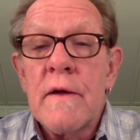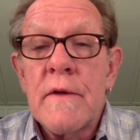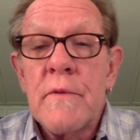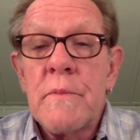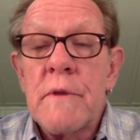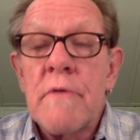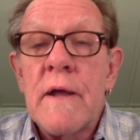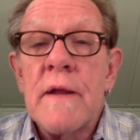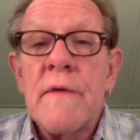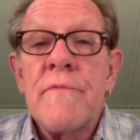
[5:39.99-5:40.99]
it would be
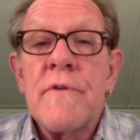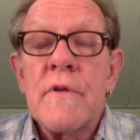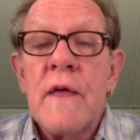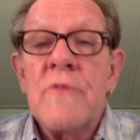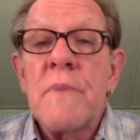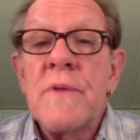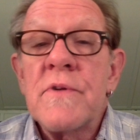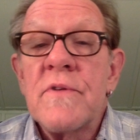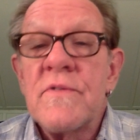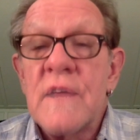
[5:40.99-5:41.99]
great if your classmates
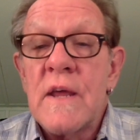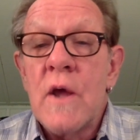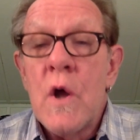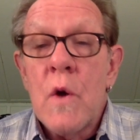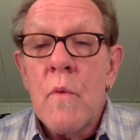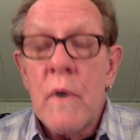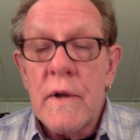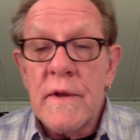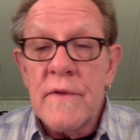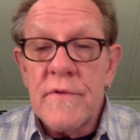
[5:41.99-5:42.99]
could see what
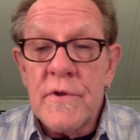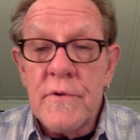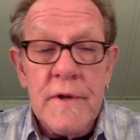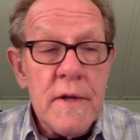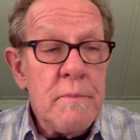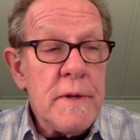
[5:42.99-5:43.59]
it is that you did.